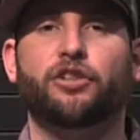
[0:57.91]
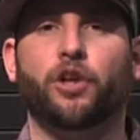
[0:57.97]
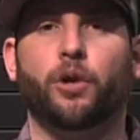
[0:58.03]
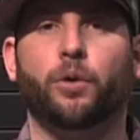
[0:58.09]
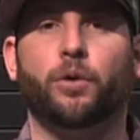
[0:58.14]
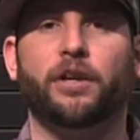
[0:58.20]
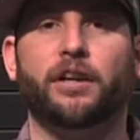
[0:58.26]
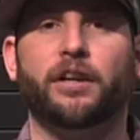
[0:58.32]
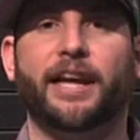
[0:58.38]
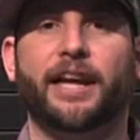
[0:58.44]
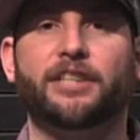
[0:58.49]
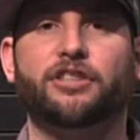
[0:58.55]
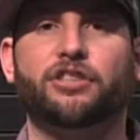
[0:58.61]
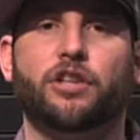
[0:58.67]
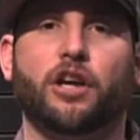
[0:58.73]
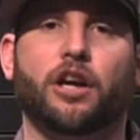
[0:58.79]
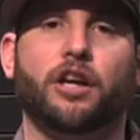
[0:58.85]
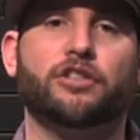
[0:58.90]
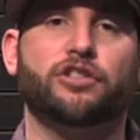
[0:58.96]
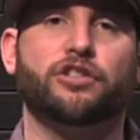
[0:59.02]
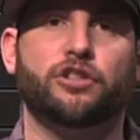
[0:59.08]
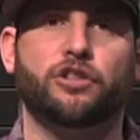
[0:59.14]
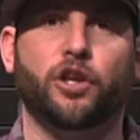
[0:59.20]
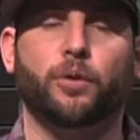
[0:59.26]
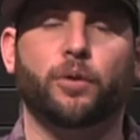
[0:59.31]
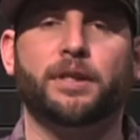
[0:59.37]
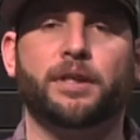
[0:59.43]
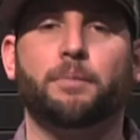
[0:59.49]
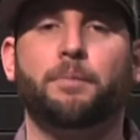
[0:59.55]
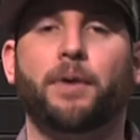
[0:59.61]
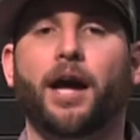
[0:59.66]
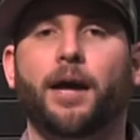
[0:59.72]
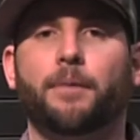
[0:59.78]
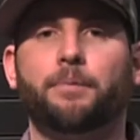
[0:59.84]
you know where your edges are, so you know when to
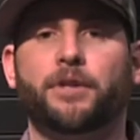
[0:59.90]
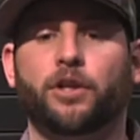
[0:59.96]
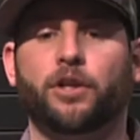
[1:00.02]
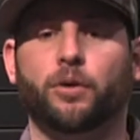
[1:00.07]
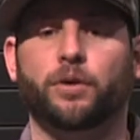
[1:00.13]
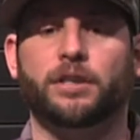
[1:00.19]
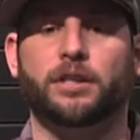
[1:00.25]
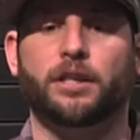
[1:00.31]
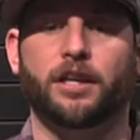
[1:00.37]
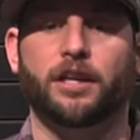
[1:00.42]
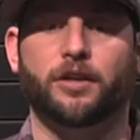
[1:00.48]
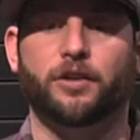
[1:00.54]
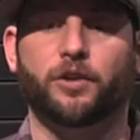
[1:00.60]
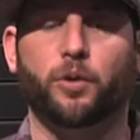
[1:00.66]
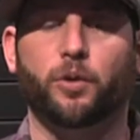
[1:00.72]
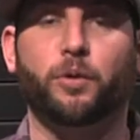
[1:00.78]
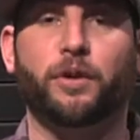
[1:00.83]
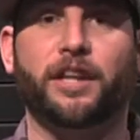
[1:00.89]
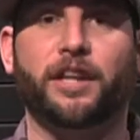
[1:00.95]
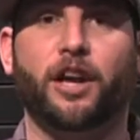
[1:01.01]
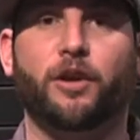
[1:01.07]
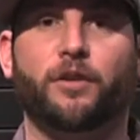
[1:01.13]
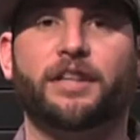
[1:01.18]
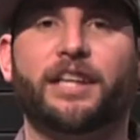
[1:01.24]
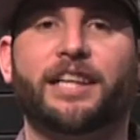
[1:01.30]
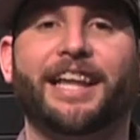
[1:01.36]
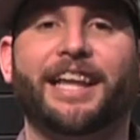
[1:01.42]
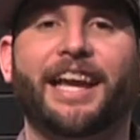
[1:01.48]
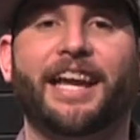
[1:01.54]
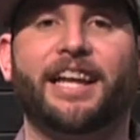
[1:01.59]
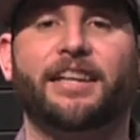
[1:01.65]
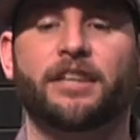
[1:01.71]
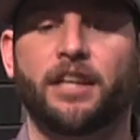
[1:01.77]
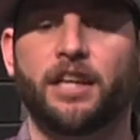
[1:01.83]
pop, you know when to where they are when they
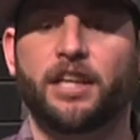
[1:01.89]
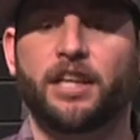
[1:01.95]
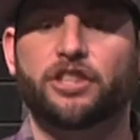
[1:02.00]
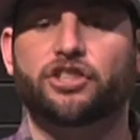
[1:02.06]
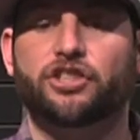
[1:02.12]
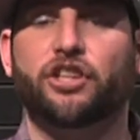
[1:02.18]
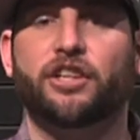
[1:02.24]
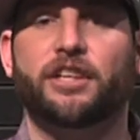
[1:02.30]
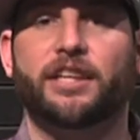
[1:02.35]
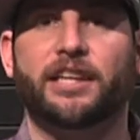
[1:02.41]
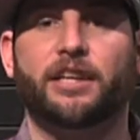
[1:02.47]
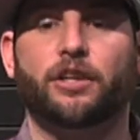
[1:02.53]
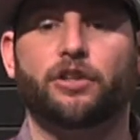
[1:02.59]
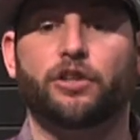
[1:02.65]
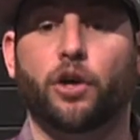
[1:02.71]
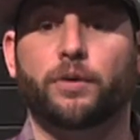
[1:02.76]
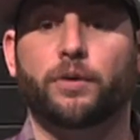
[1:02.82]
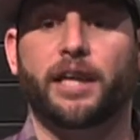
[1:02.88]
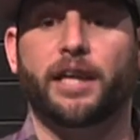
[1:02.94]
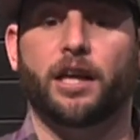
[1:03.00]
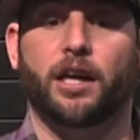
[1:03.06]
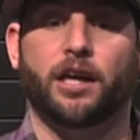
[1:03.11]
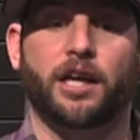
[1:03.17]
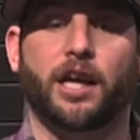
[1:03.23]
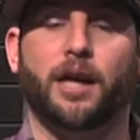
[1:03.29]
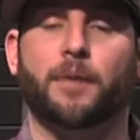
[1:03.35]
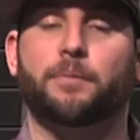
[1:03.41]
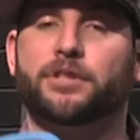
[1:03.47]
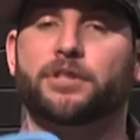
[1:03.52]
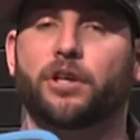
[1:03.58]
land, so you don't get hung up.